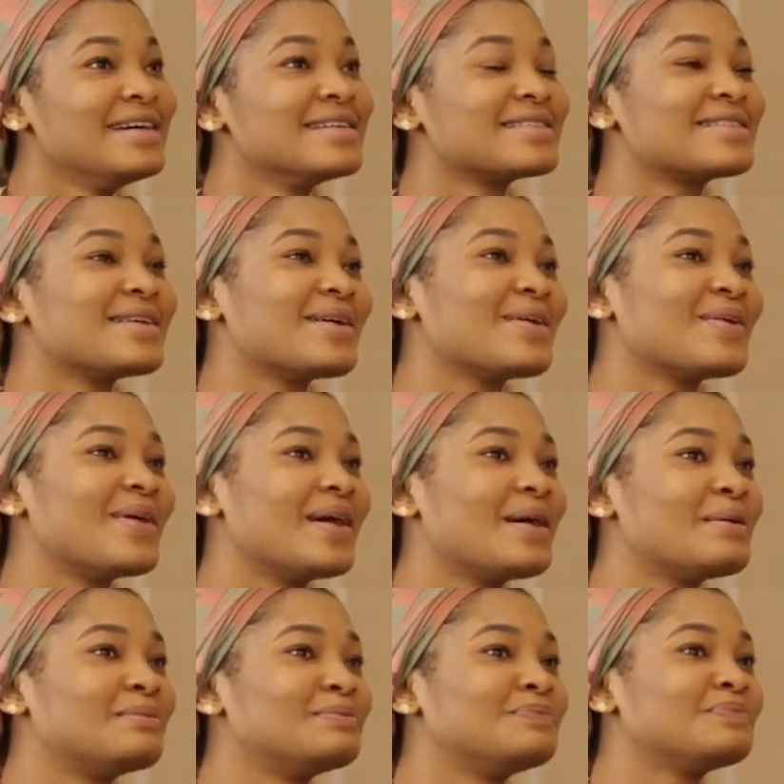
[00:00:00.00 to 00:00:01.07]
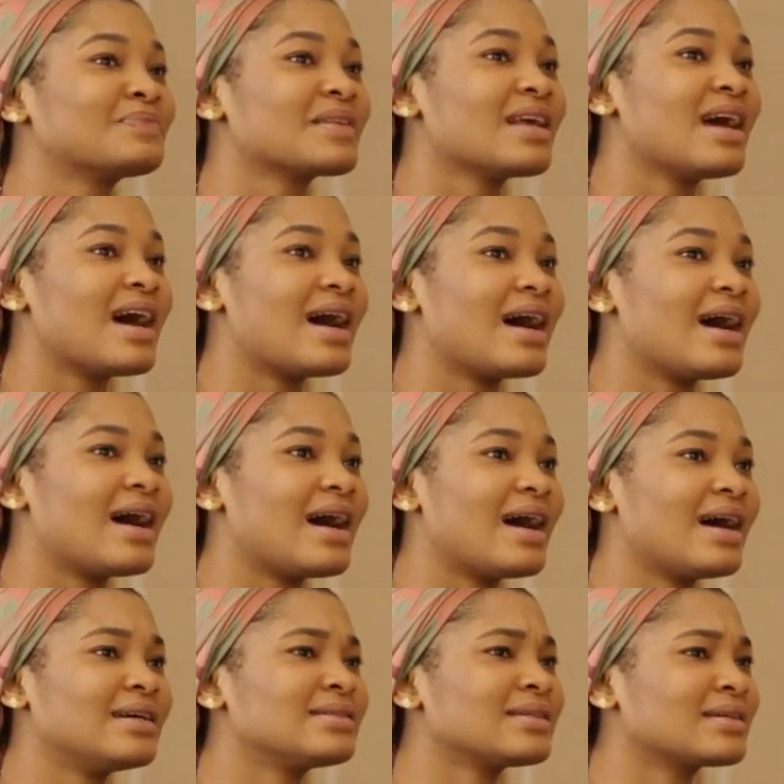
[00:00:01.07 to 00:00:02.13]
So,
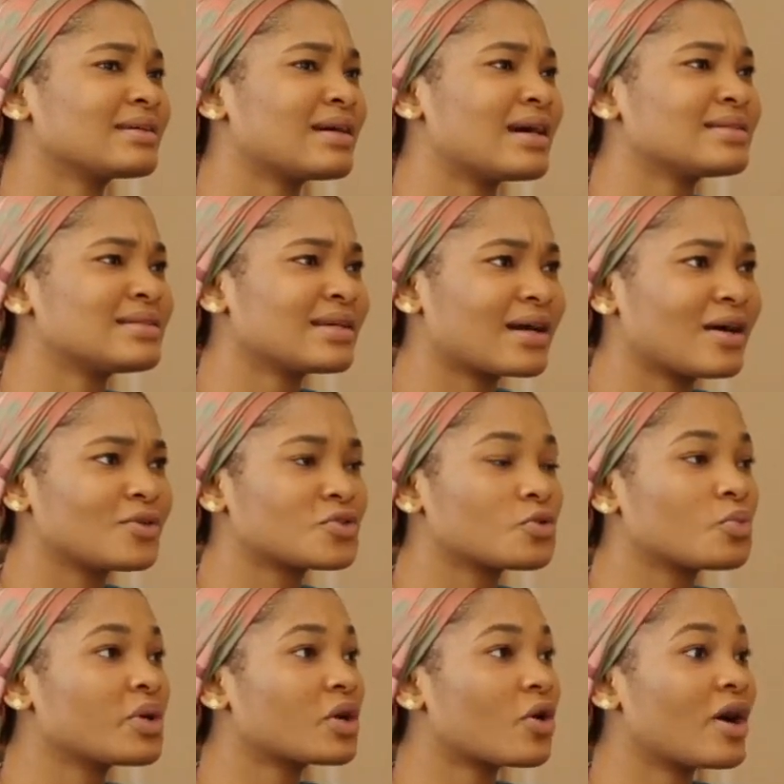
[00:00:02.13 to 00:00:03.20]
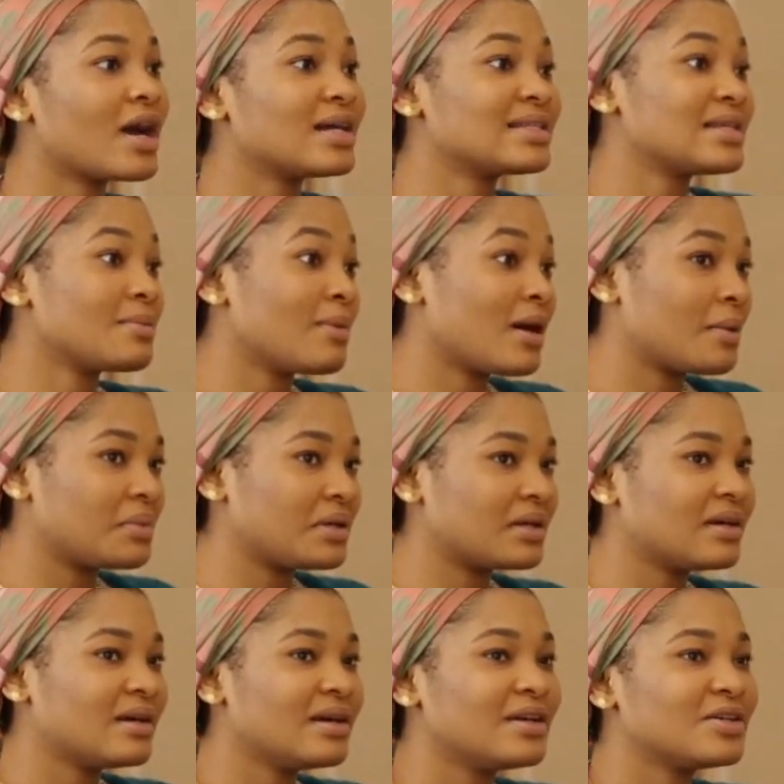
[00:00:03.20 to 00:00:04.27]
Auntie Kalsoum, we call her Auntie Mami.
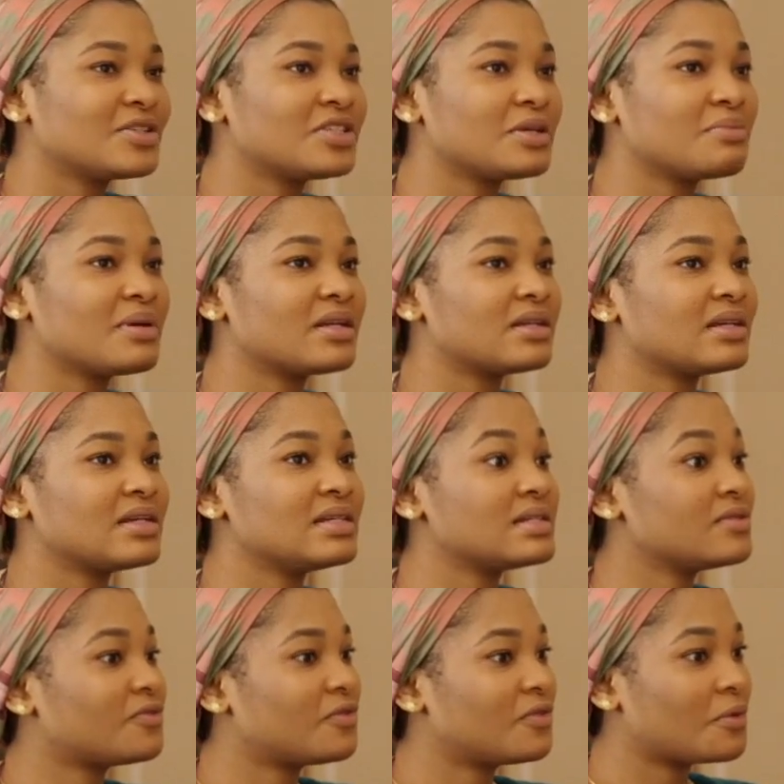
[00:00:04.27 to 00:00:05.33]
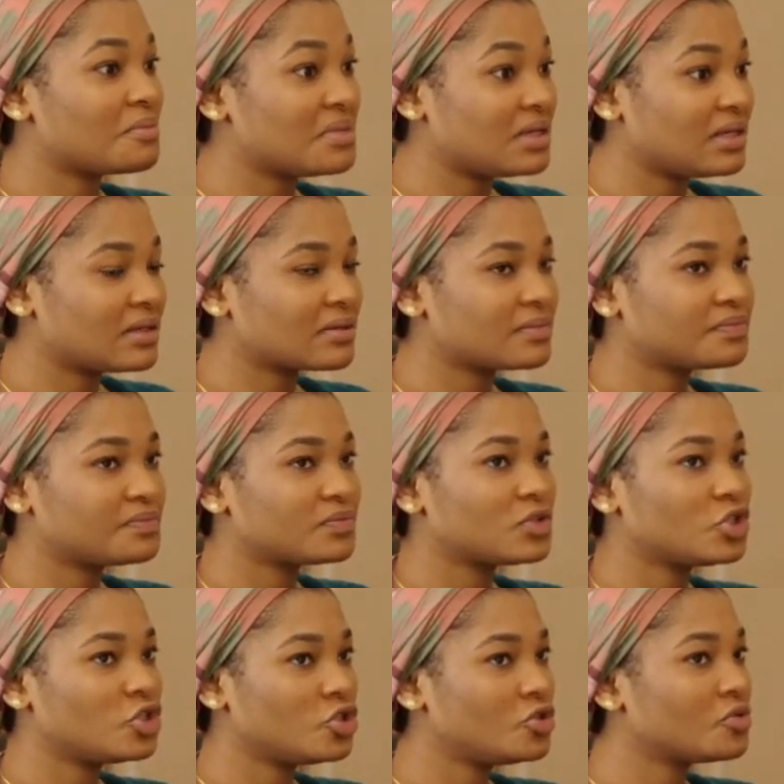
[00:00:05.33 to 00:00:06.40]
She made it easy for me.
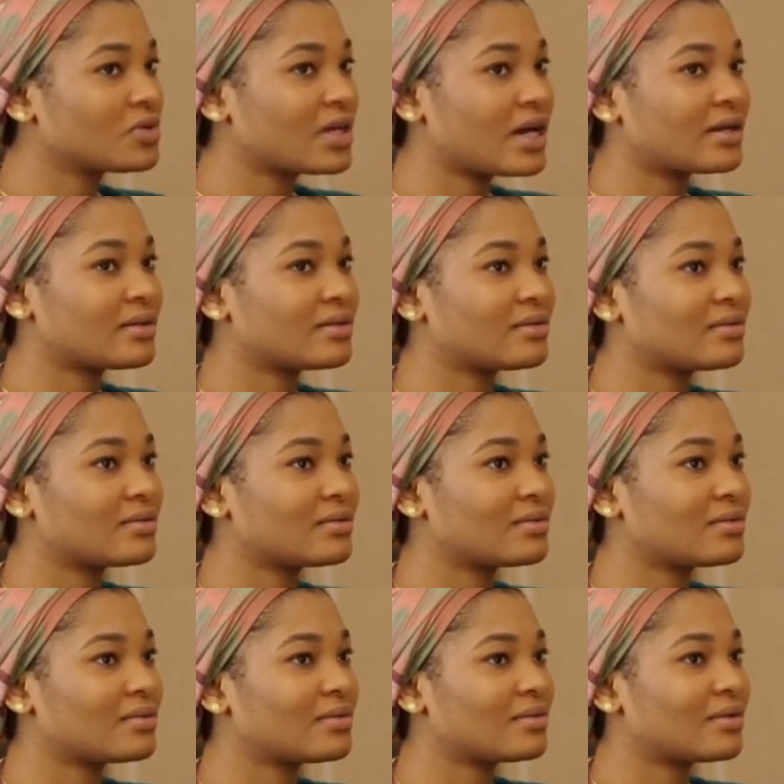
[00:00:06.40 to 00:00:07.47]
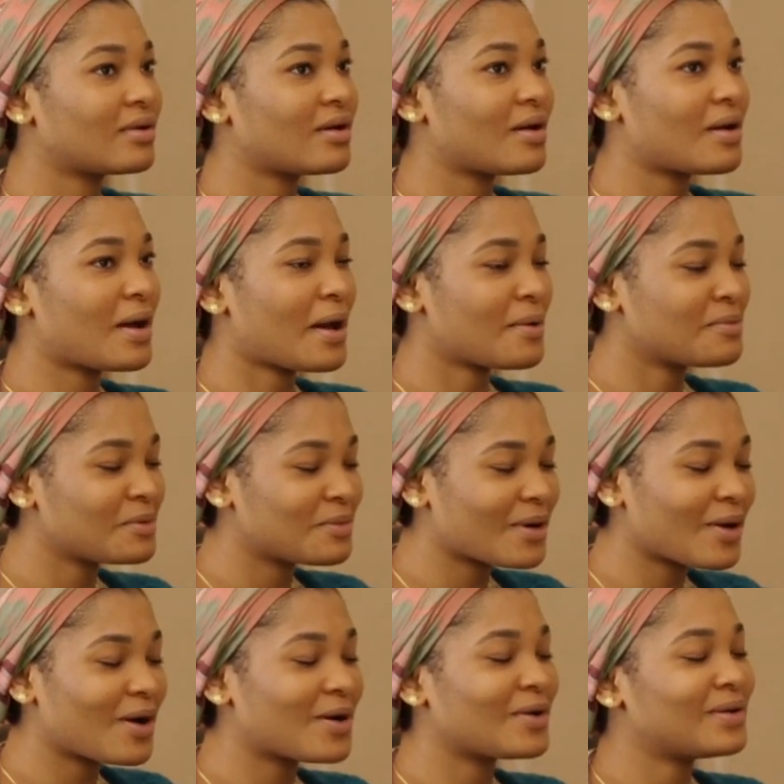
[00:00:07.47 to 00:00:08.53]
She knew that
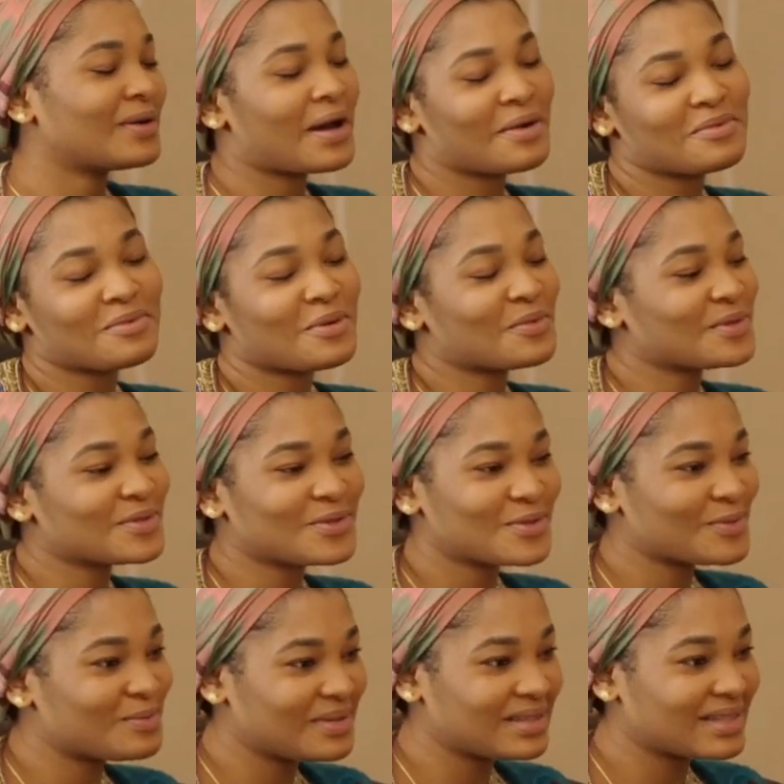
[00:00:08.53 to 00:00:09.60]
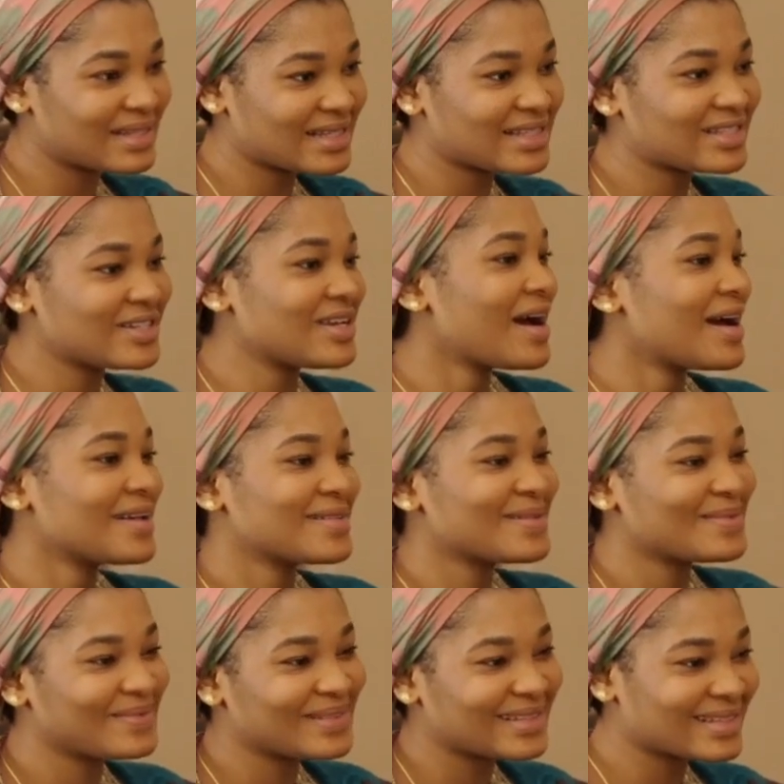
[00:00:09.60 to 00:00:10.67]
Habiba wants to be this. She has
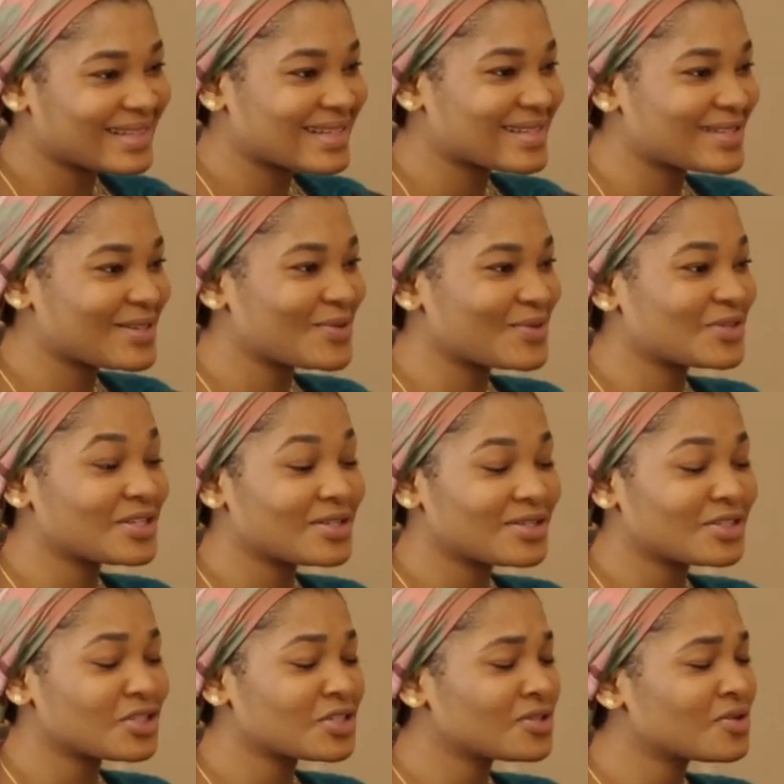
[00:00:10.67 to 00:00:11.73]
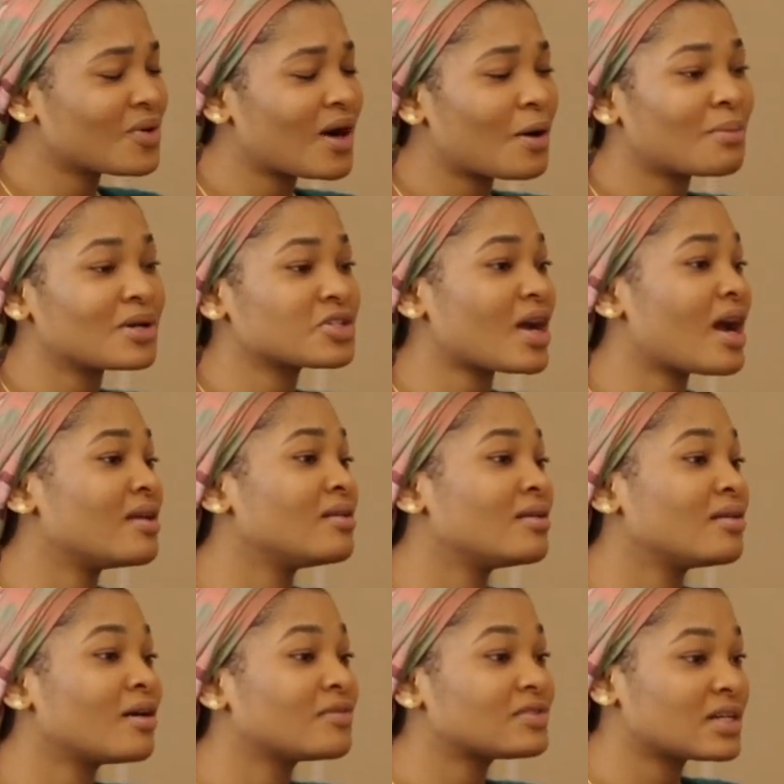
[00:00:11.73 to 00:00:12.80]
to be this. You know, she knew how much I
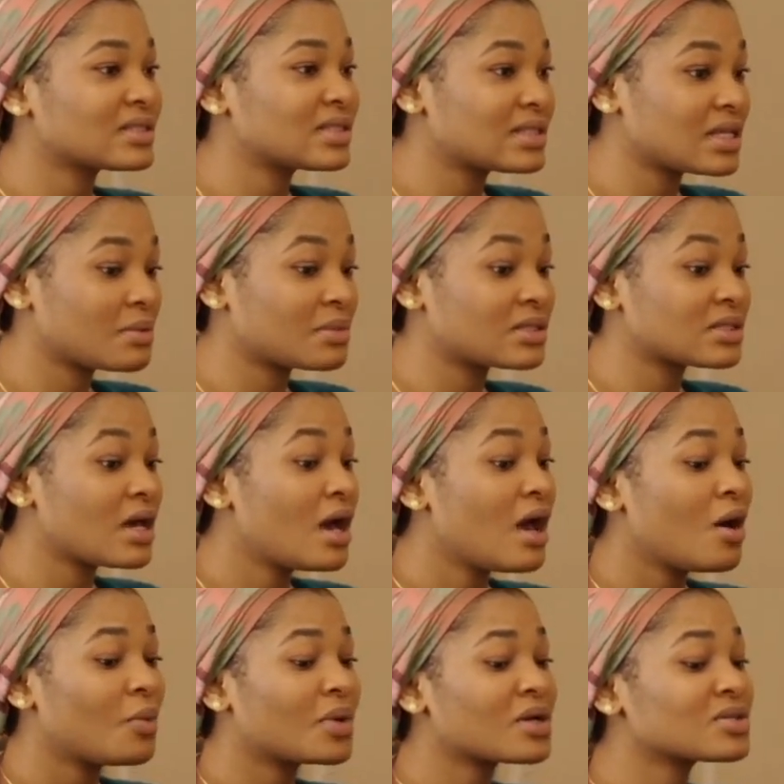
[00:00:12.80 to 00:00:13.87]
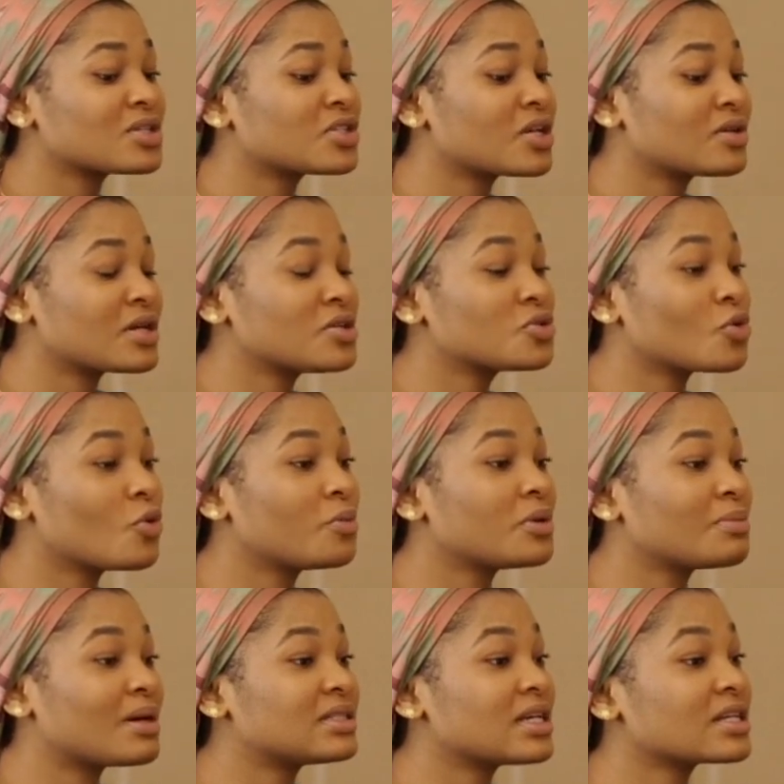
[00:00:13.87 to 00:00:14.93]
loved entertainment. When I was a child, I used to
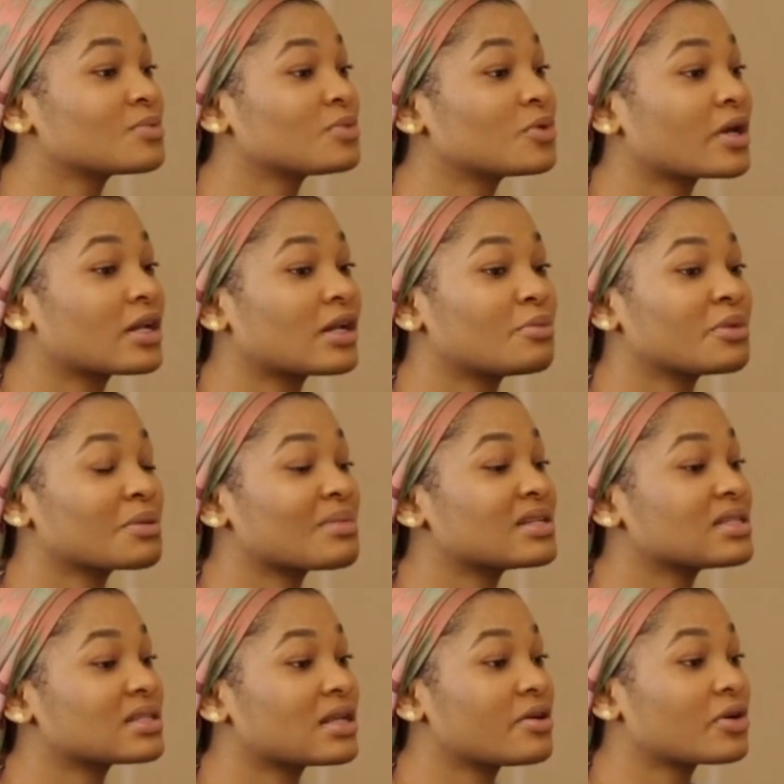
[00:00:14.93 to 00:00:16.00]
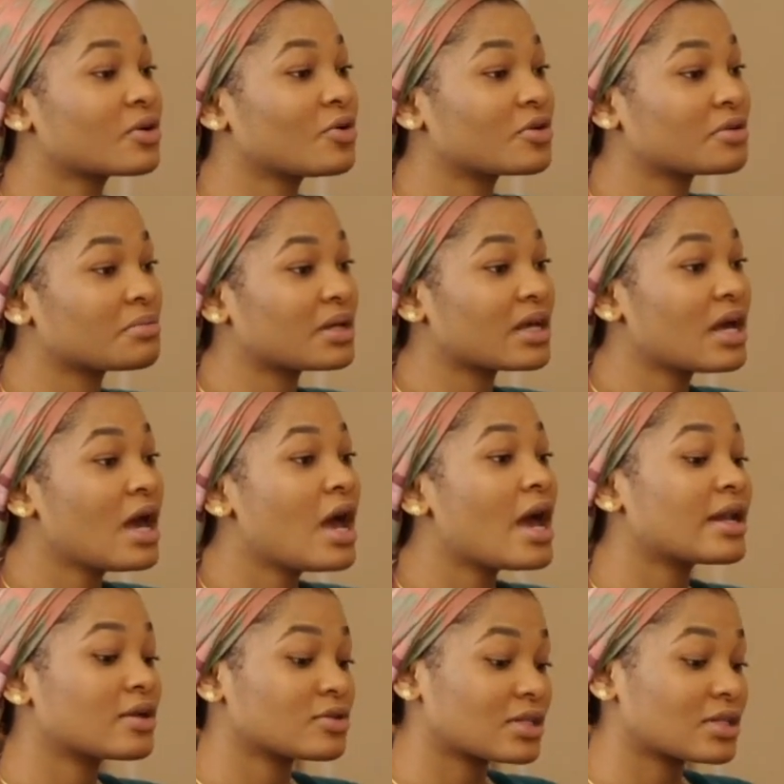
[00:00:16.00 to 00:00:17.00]
open my textbook and I'll make my sister record me, and I'll